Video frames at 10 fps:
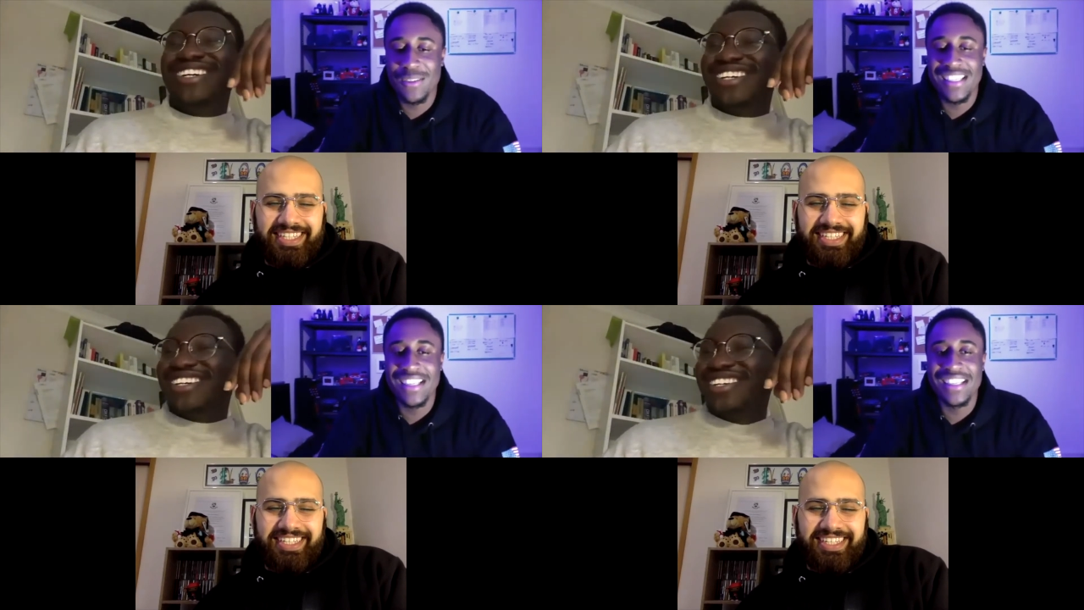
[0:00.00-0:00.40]

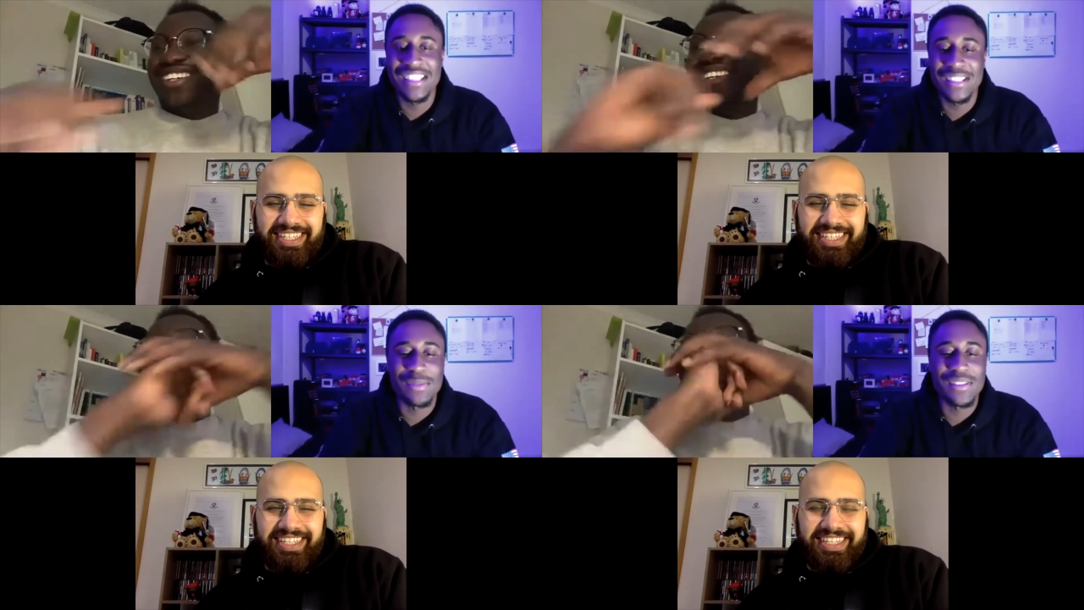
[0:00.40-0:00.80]
Speaker 1: was
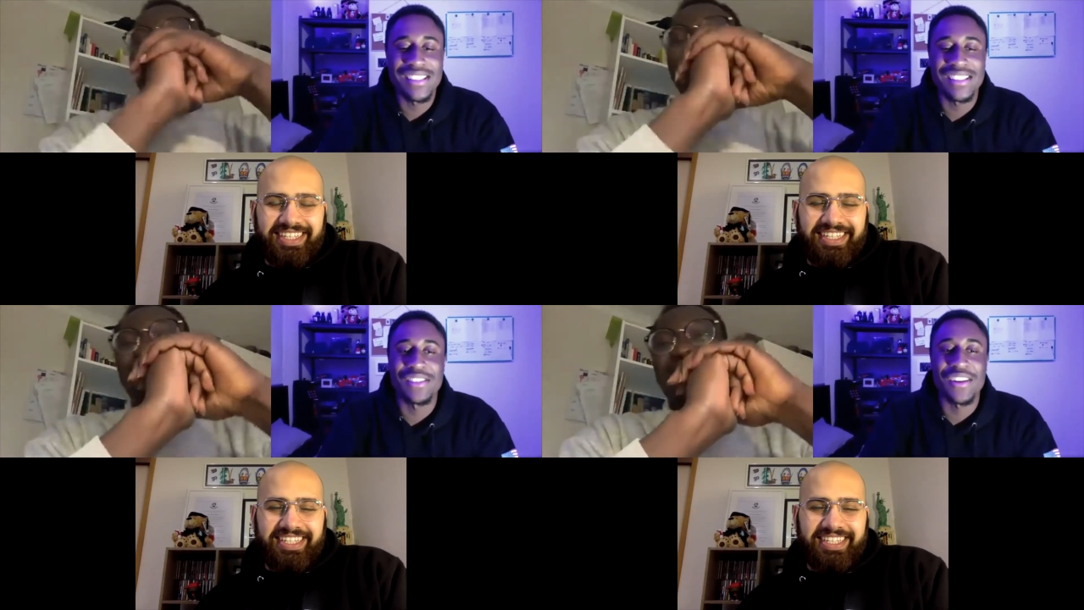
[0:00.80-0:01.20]
in this
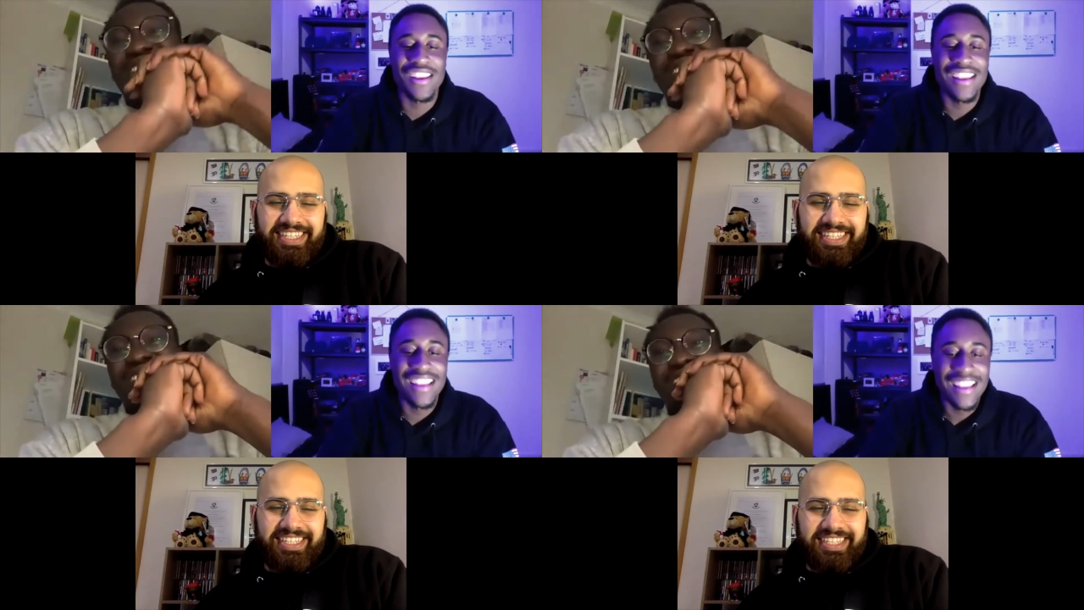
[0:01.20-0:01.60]
position, you
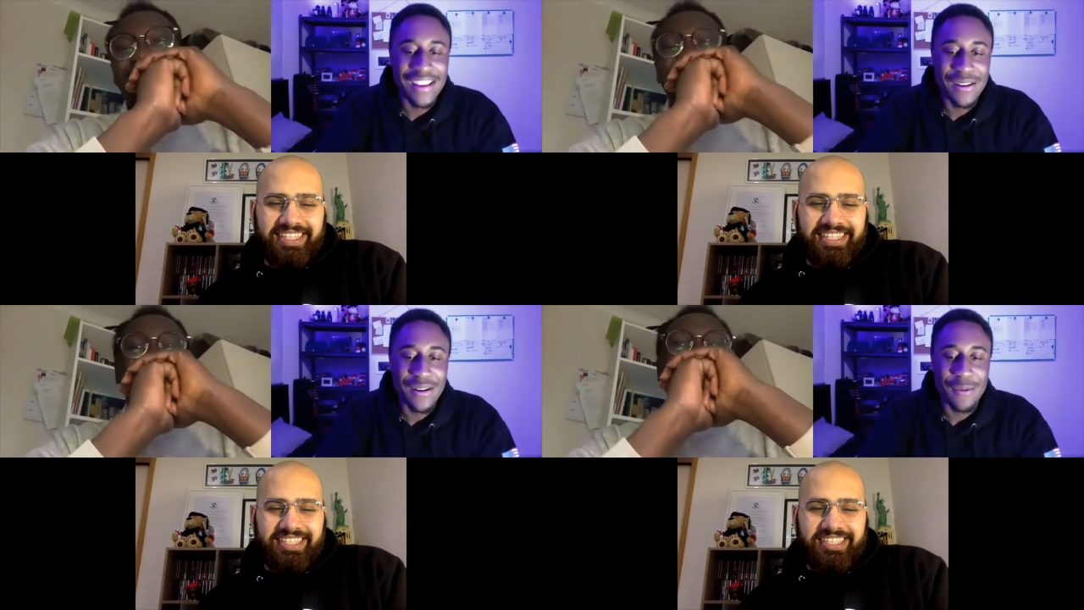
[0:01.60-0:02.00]
know.
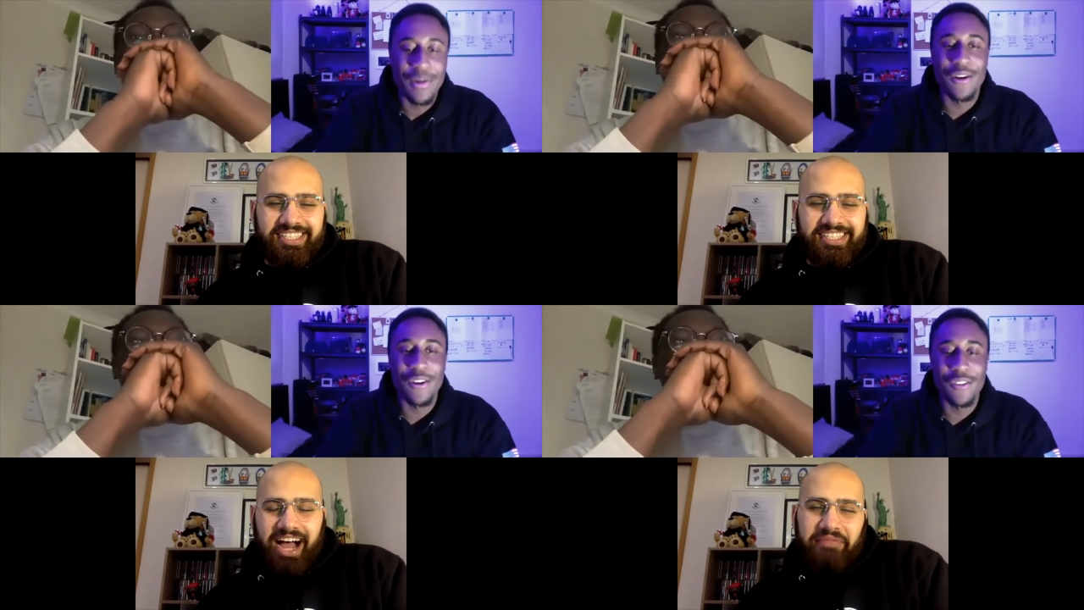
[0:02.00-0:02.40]

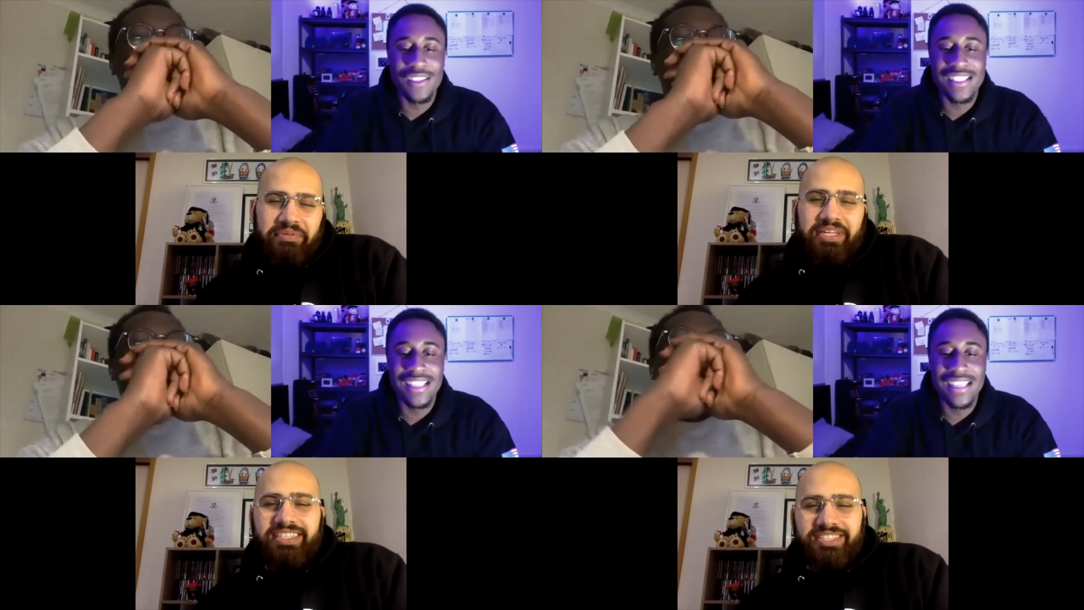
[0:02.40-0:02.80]
But
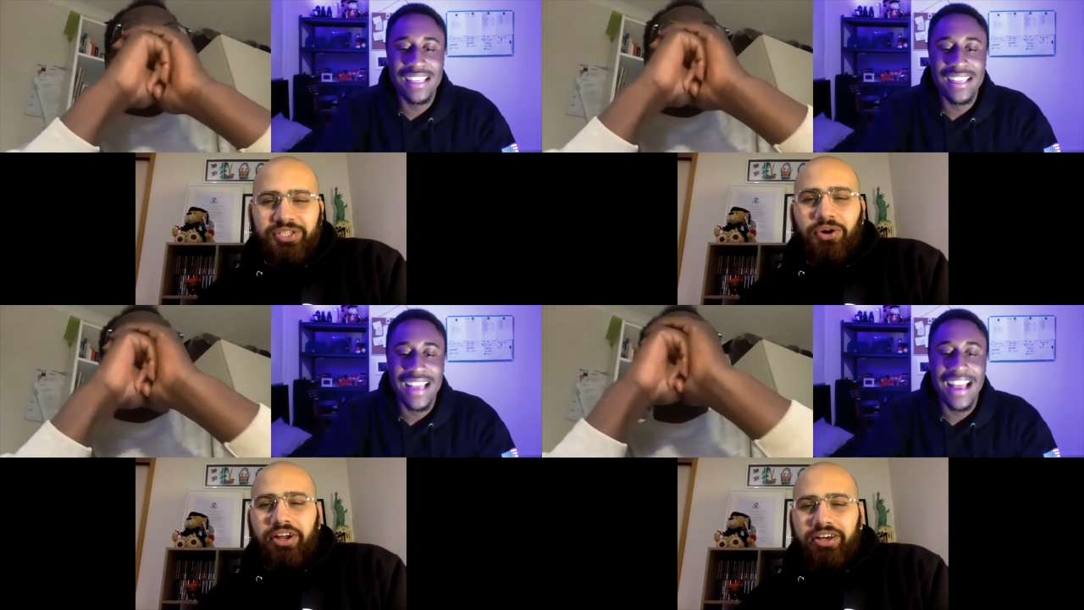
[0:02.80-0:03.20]
obviously,
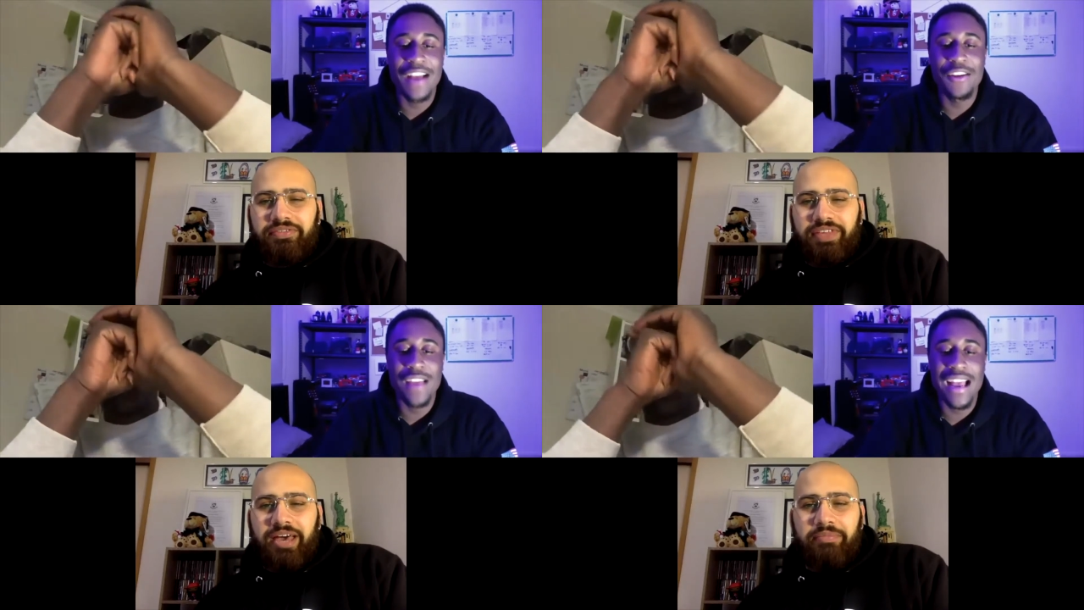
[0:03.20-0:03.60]
sort
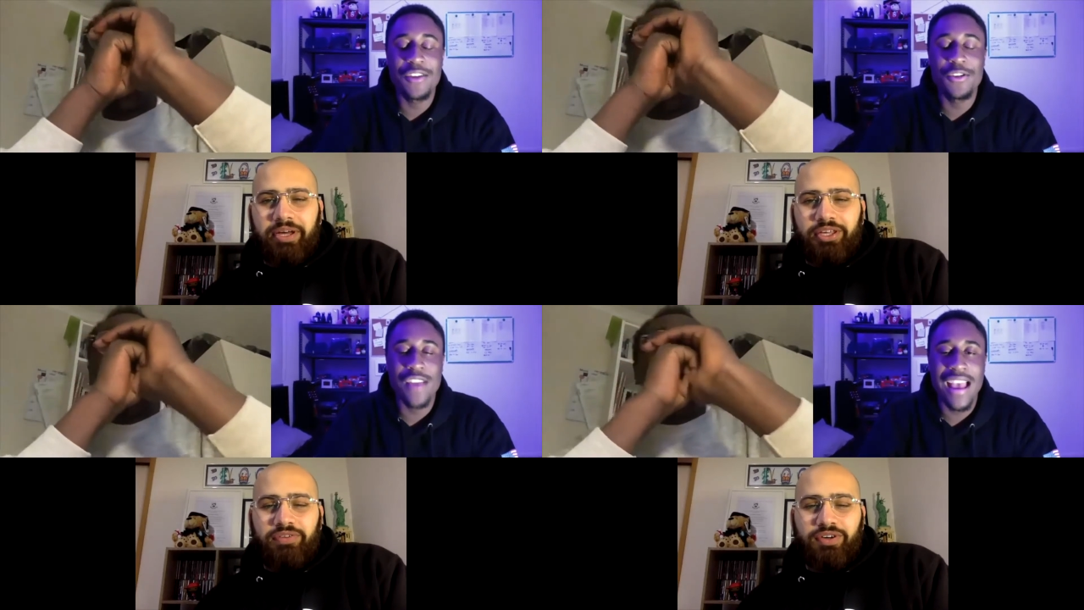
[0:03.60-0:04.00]
of, yeah.
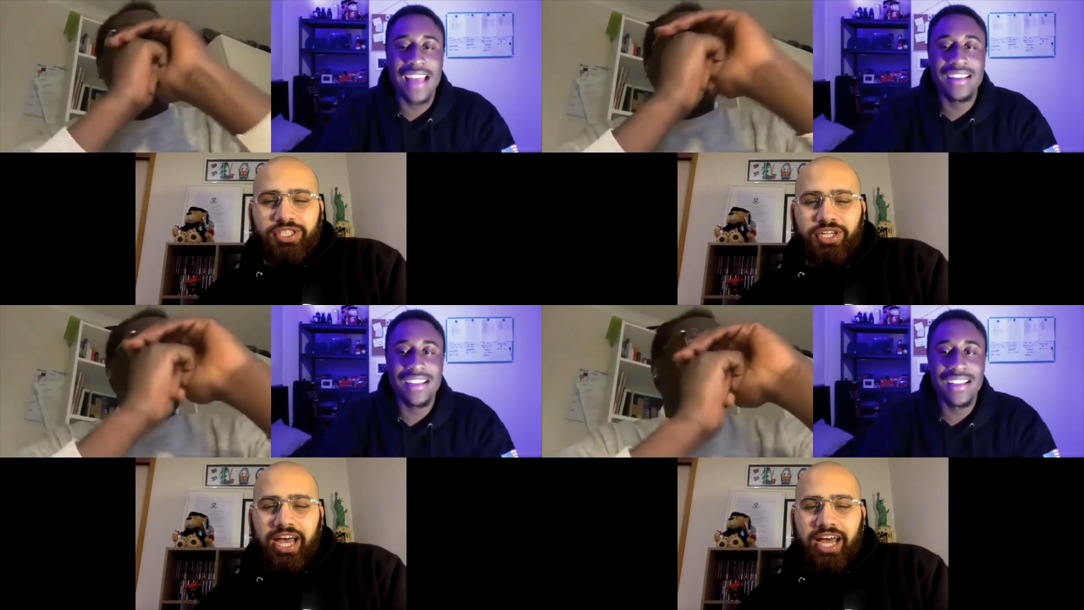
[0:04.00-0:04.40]
But you,
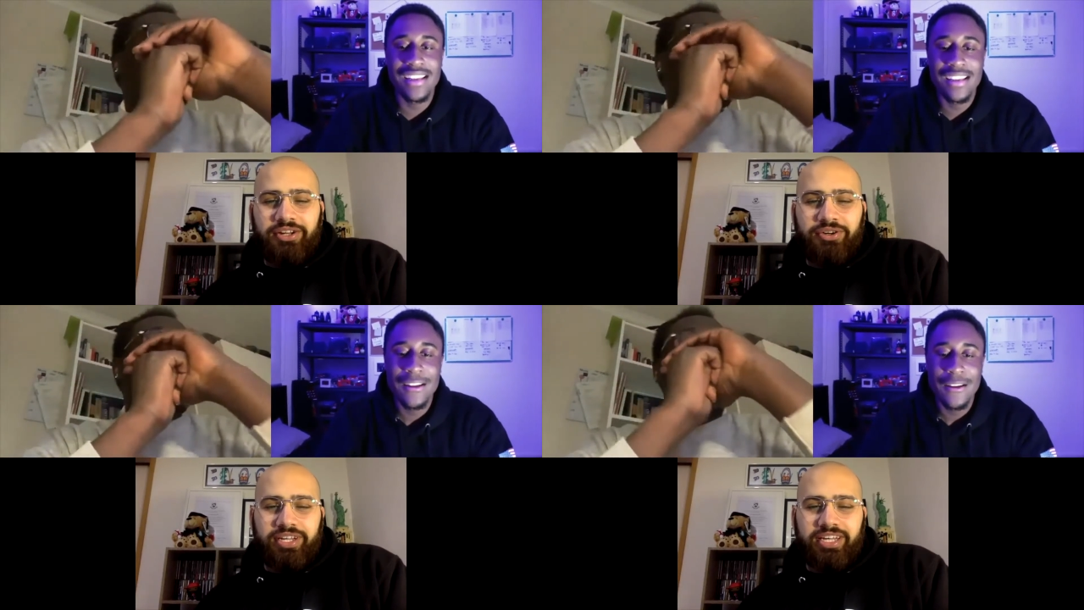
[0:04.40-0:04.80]
also handle
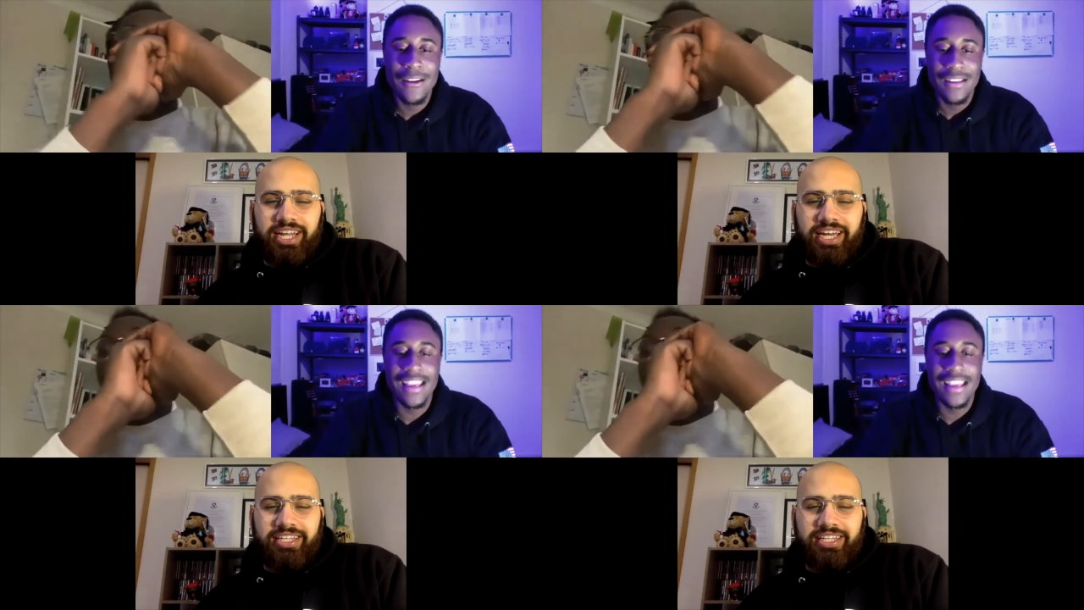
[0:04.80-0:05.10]
it, it, like,